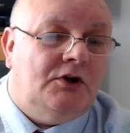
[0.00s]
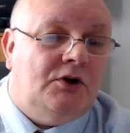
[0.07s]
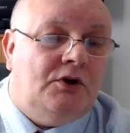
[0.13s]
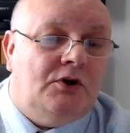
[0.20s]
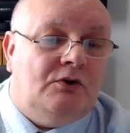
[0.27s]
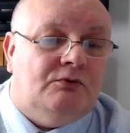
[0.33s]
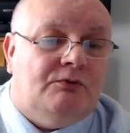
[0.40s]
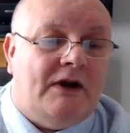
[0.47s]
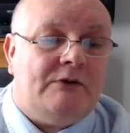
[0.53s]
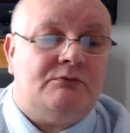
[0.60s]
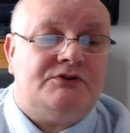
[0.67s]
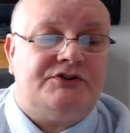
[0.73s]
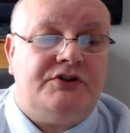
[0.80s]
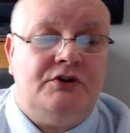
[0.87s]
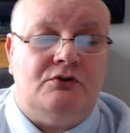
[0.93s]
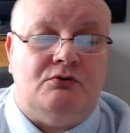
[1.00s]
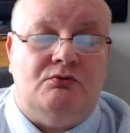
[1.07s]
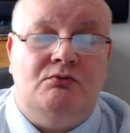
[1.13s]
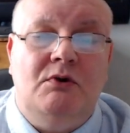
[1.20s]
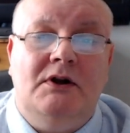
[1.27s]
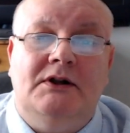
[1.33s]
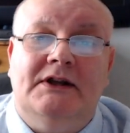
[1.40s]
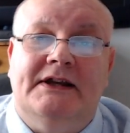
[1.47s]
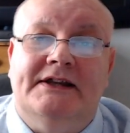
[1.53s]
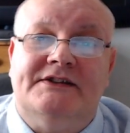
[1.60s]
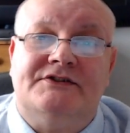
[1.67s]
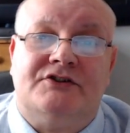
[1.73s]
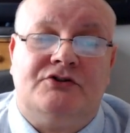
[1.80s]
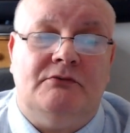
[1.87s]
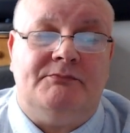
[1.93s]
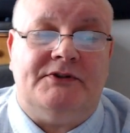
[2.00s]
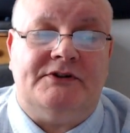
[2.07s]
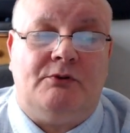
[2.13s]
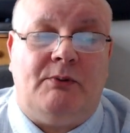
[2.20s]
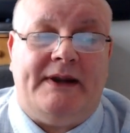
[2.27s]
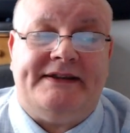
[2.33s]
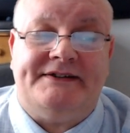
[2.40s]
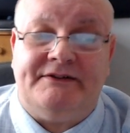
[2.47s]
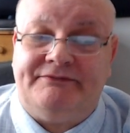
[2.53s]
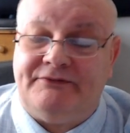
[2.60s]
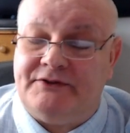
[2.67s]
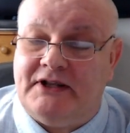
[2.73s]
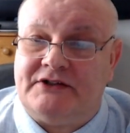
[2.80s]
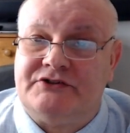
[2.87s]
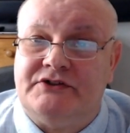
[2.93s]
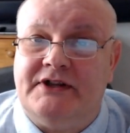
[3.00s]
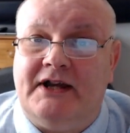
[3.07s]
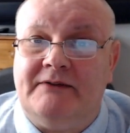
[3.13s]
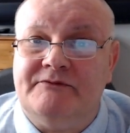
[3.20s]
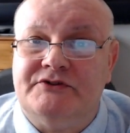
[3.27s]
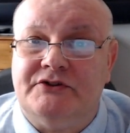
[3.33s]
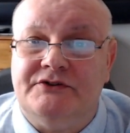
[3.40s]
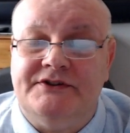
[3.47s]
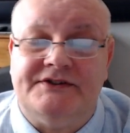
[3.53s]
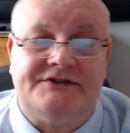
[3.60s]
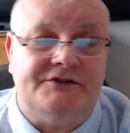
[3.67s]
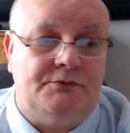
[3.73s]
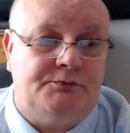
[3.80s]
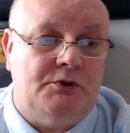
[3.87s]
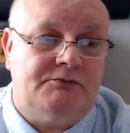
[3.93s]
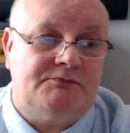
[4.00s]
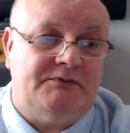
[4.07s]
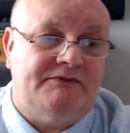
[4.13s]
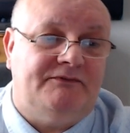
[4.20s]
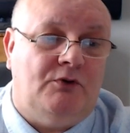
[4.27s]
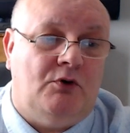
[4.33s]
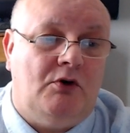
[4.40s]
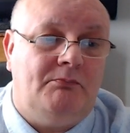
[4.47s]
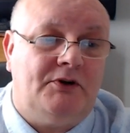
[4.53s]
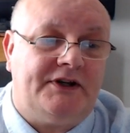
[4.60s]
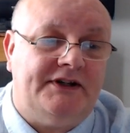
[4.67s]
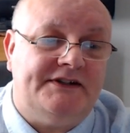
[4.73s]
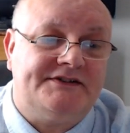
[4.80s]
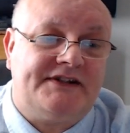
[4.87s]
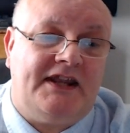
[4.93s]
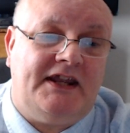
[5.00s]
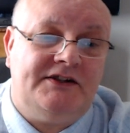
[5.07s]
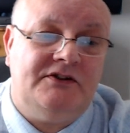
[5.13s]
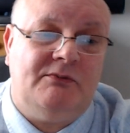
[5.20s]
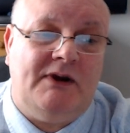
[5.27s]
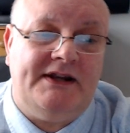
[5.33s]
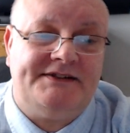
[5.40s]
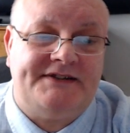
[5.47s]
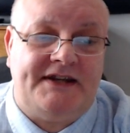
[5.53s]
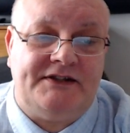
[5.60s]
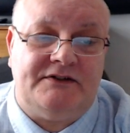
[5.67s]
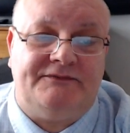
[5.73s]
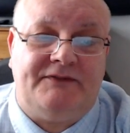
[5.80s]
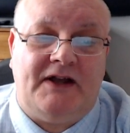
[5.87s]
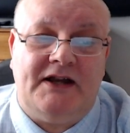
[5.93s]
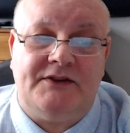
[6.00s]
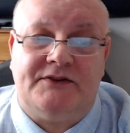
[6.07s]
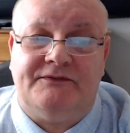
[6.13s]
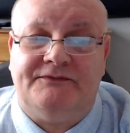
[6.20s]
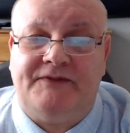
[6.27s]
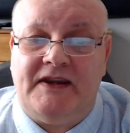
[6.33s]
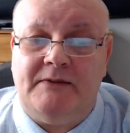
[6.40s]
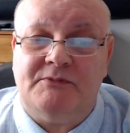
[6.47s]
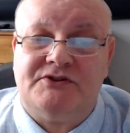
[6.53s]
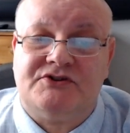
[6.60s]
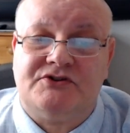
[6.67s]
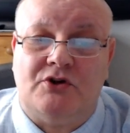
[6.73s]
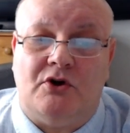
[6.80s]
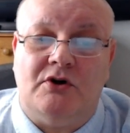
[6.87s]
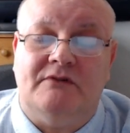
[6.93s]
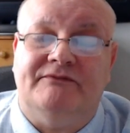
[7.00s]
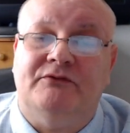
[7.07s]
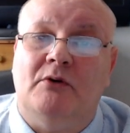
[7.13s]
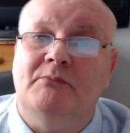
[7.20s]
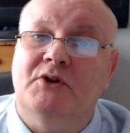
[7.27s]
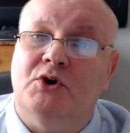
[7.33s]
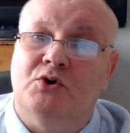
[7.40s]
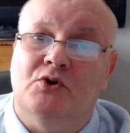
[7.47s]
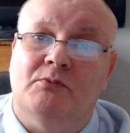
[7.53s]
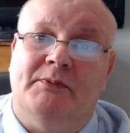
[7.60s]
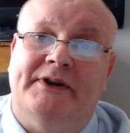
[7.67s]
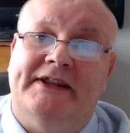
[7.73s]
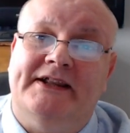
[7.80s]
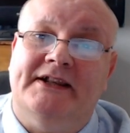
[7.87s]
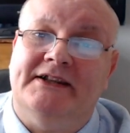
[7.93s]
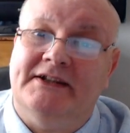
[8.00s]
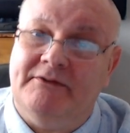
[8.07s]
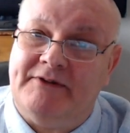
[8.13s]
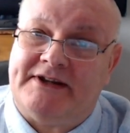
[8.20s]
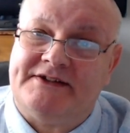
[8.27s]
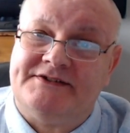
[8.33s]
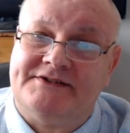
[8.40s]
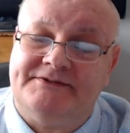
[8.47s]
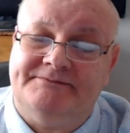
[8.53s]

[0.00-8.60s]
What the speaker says: Round 2 is something quite different, actually. I haven't done this in the pubs before, but it is, can you identify the famous song from the opening lyrics?